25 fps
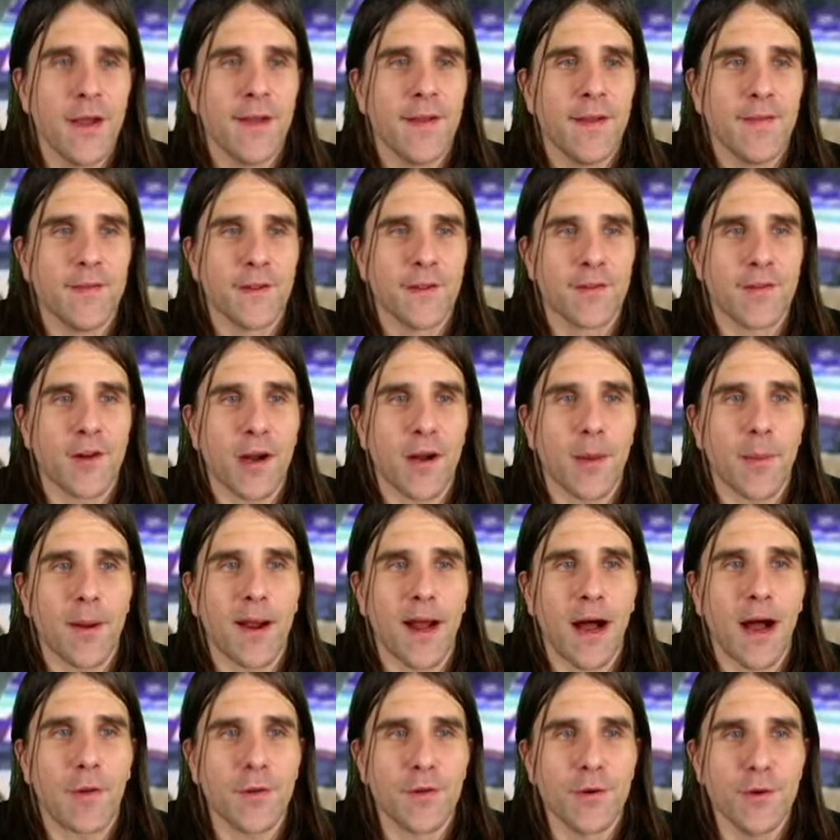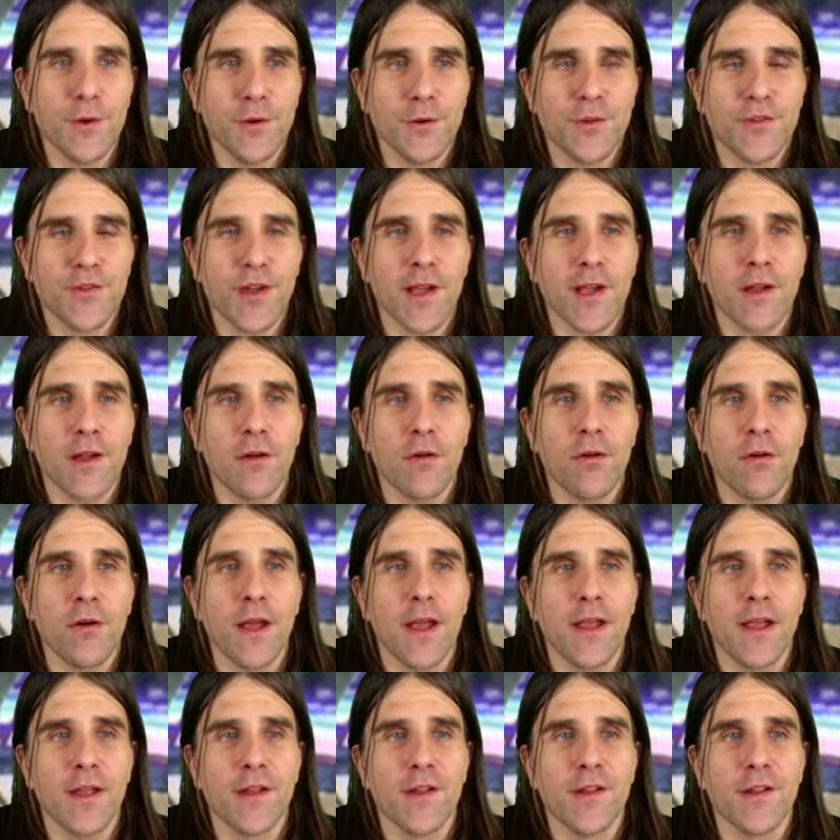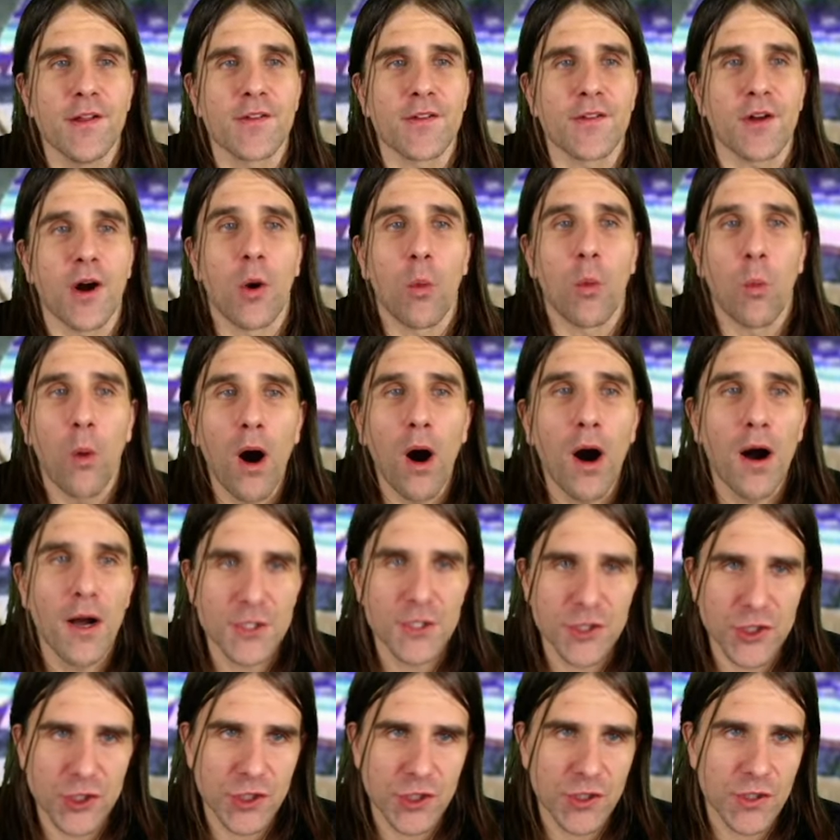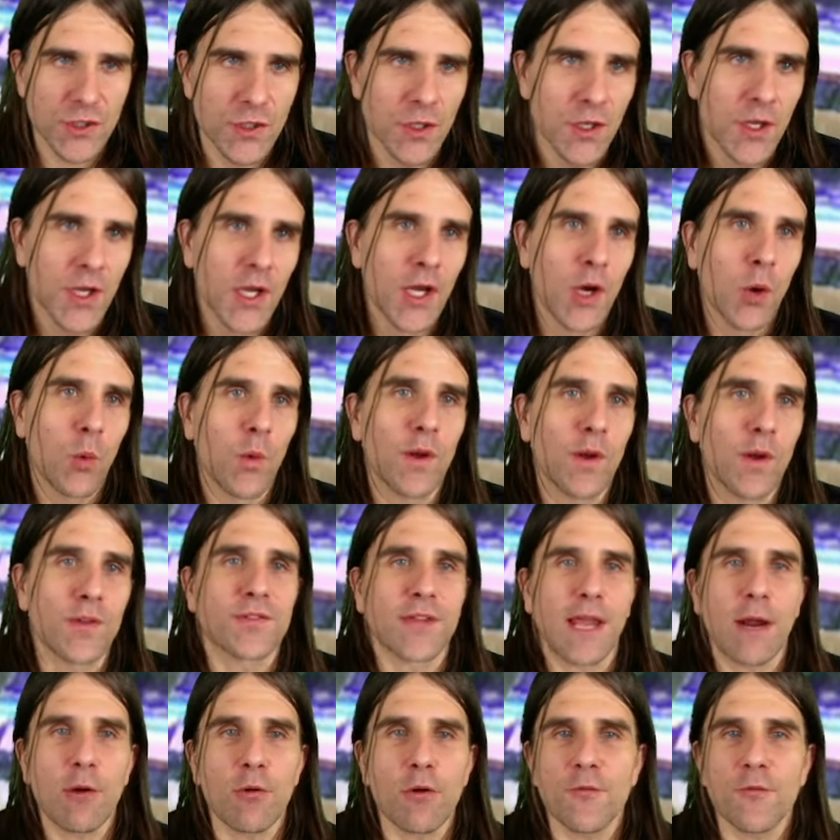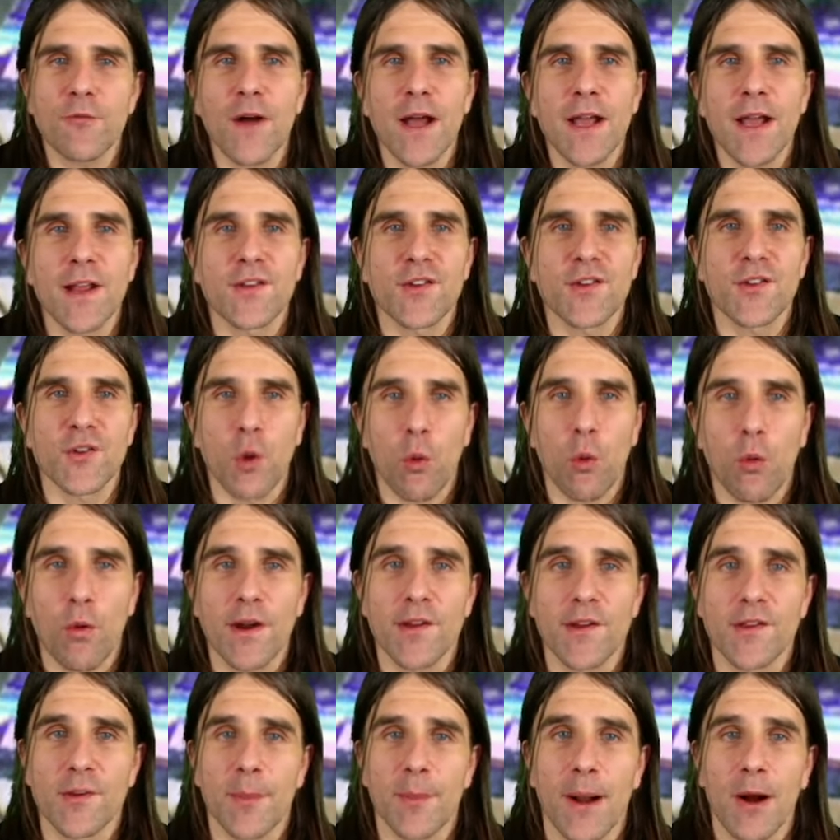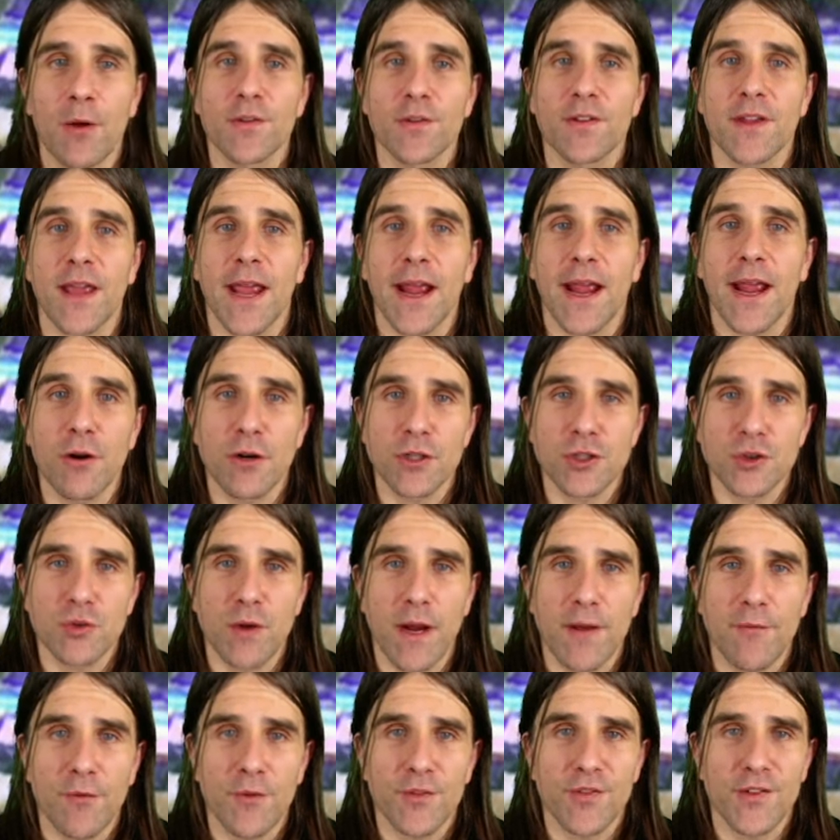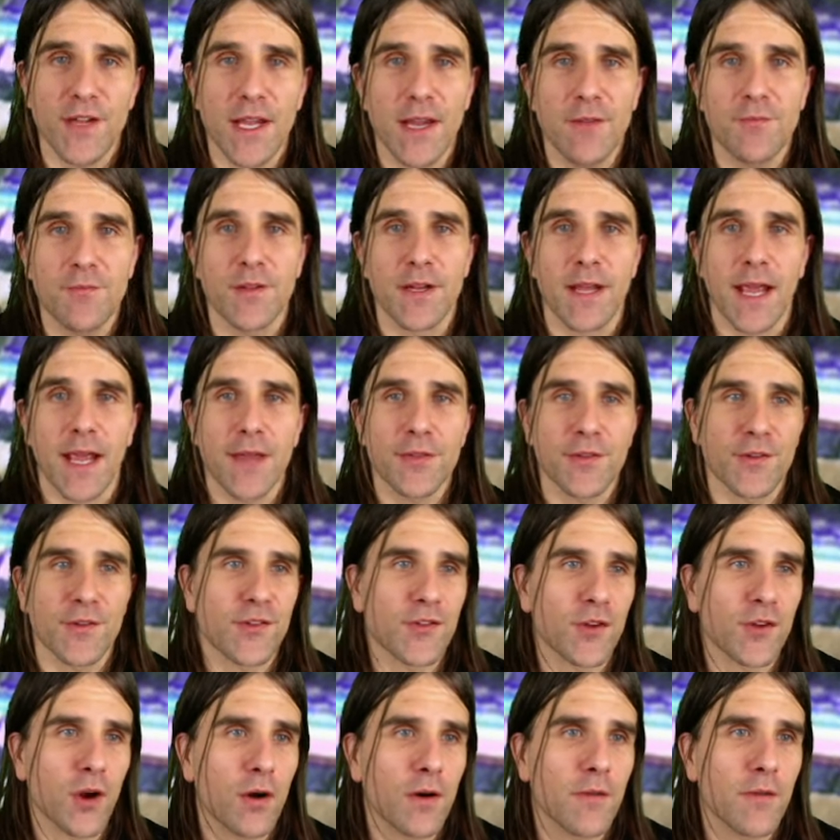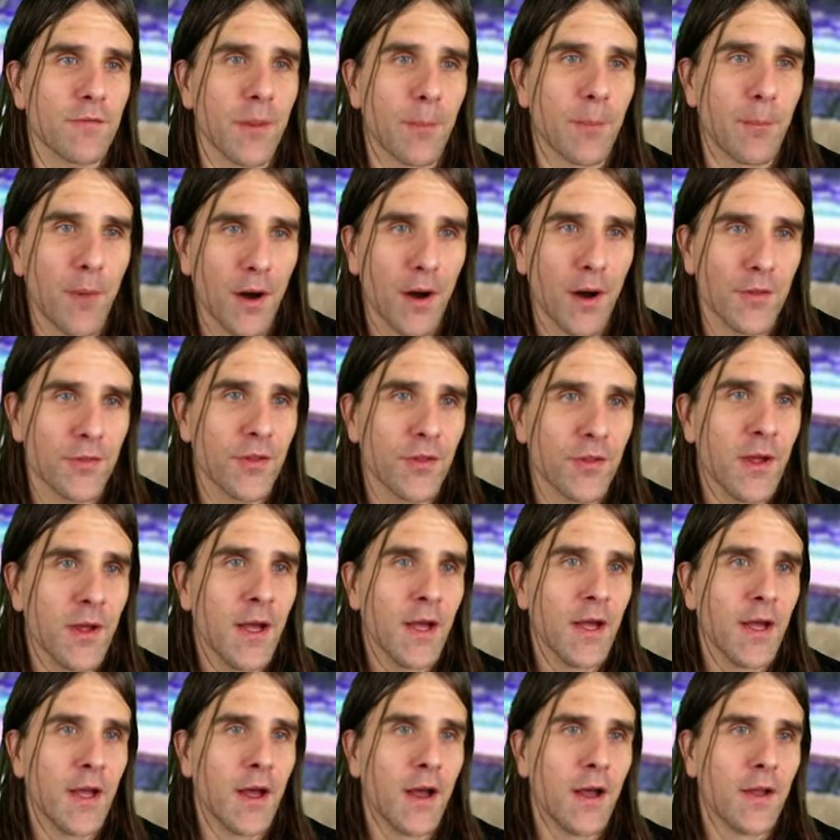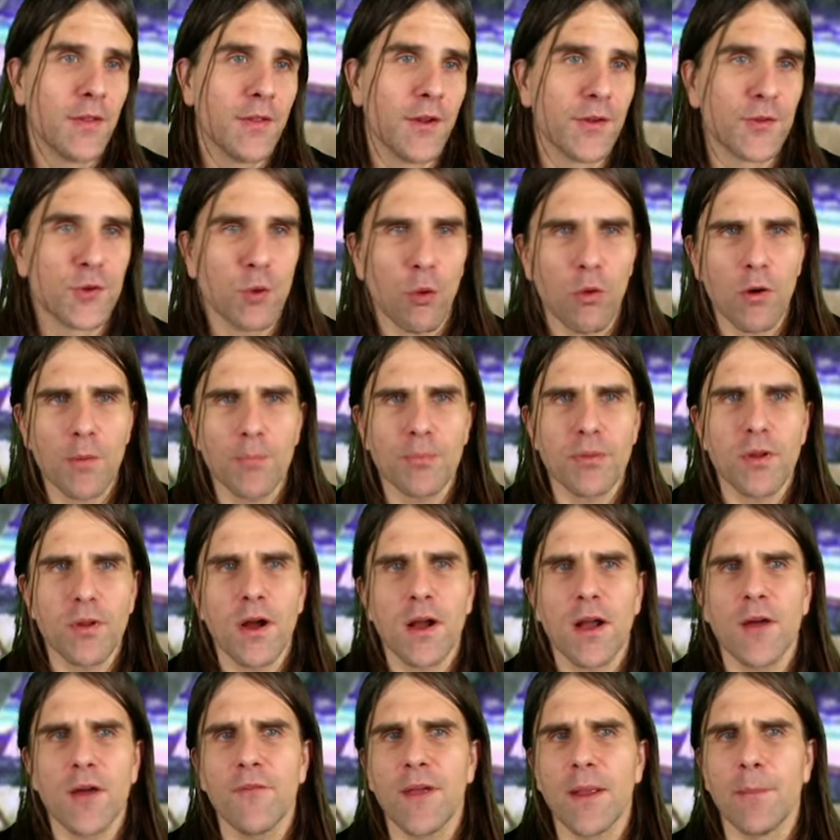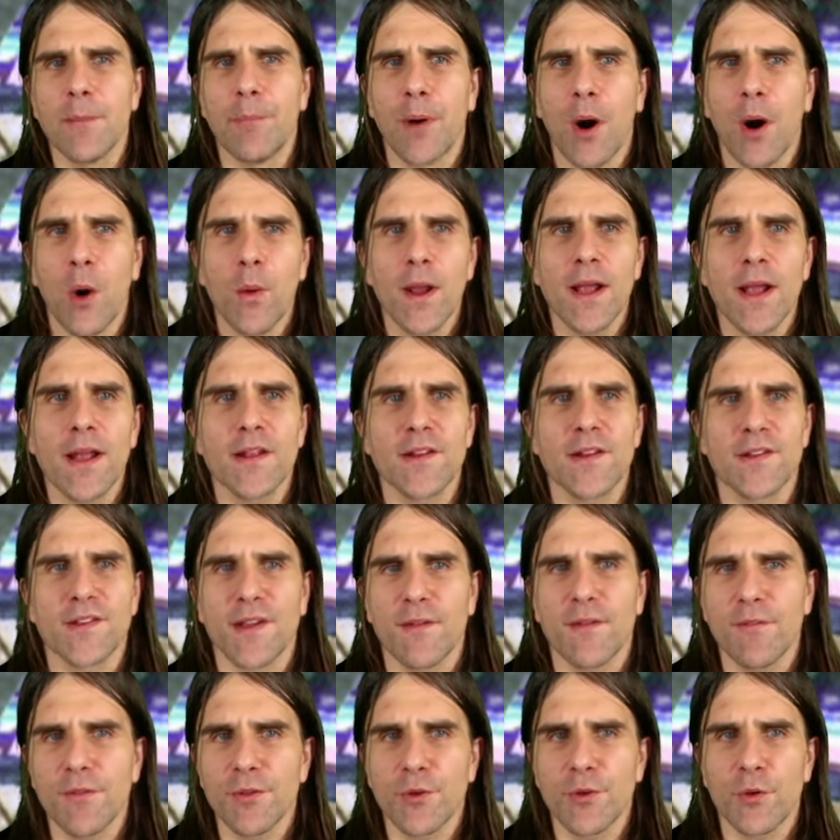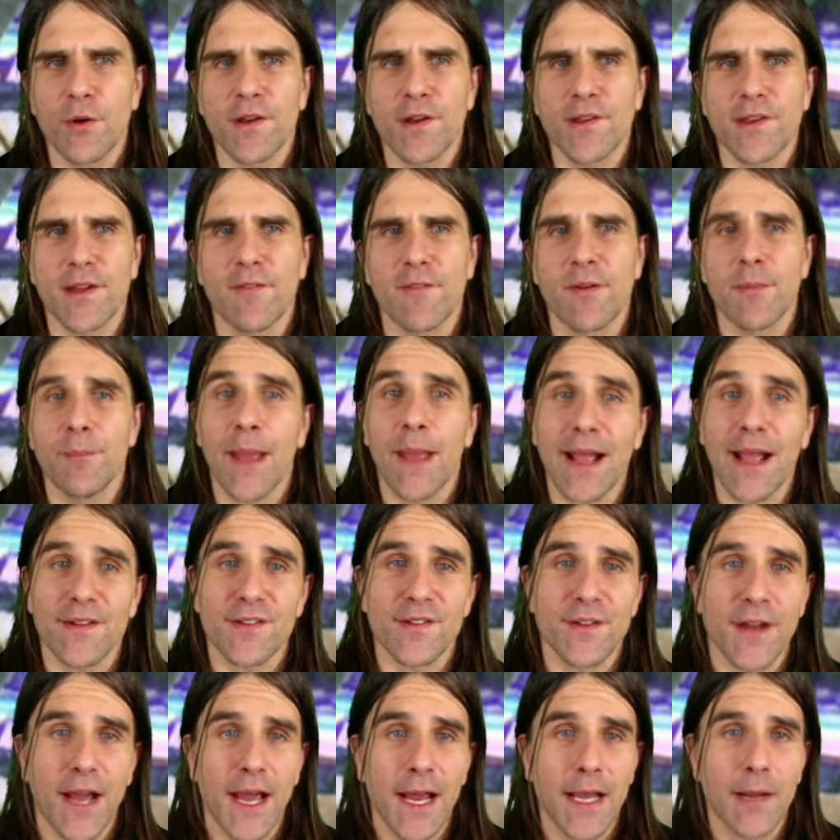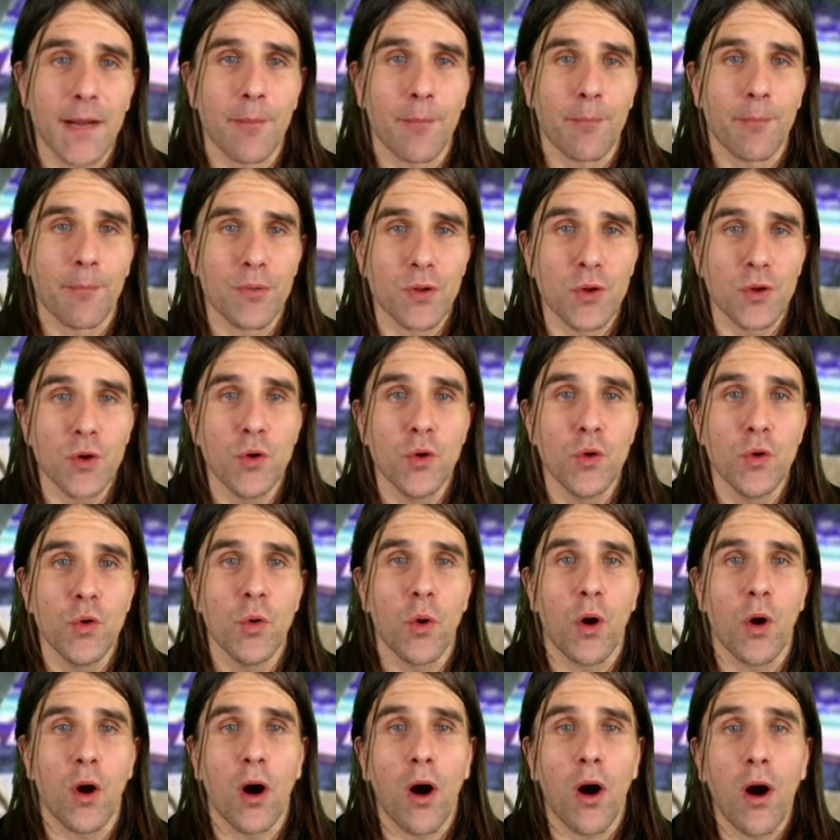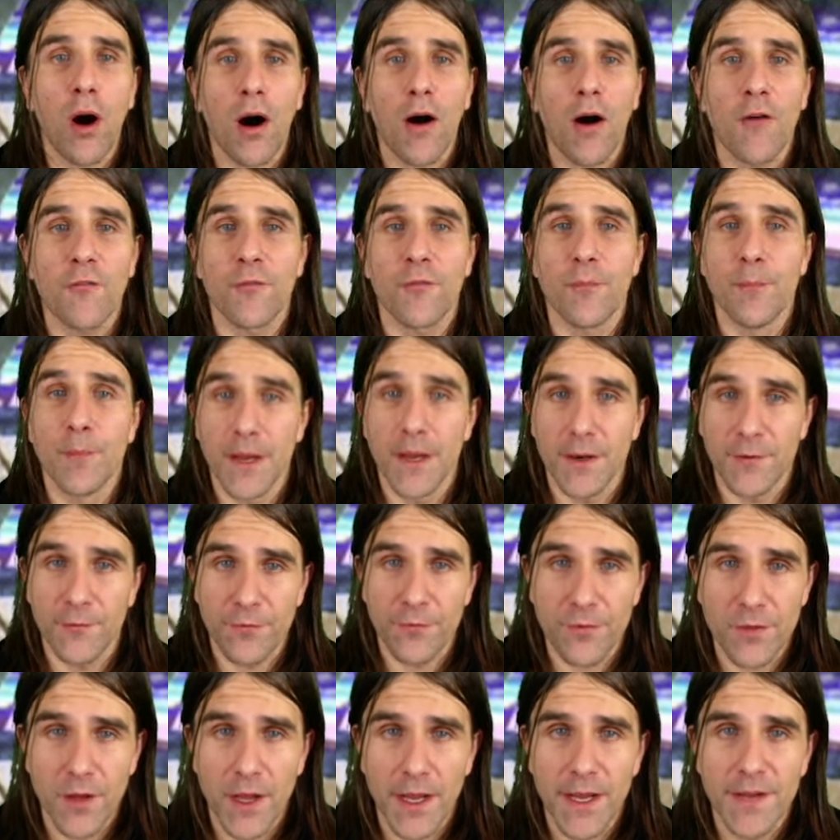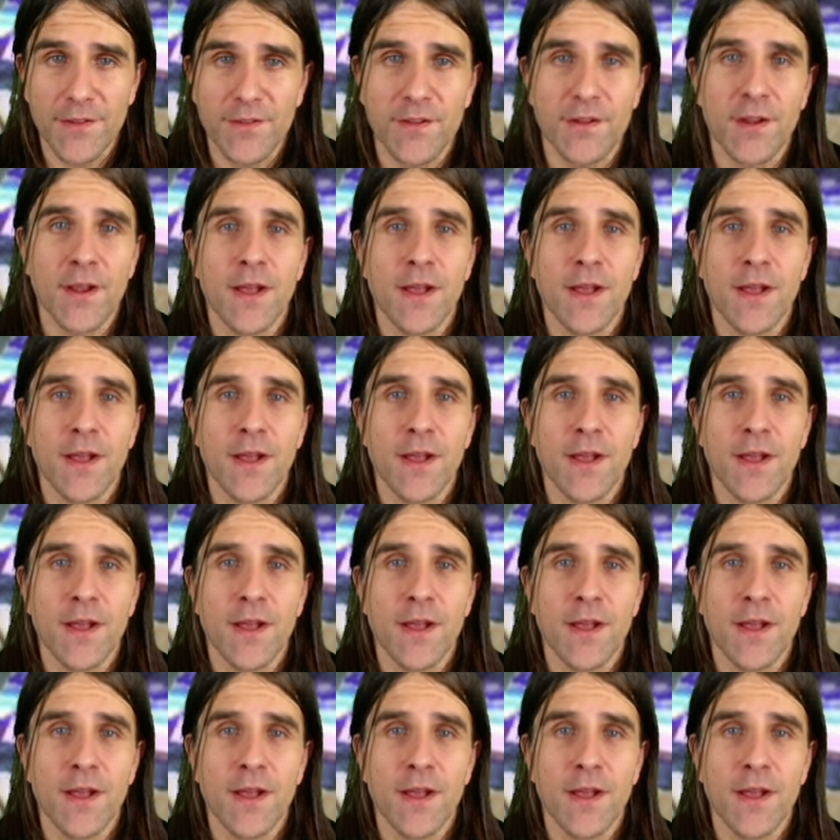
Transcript: They talk about how the news cycle is awash with terrifying stories about air travel safety. At the start of the month, the door plug of a Boeing 737 MAX 9 blew off mid flight,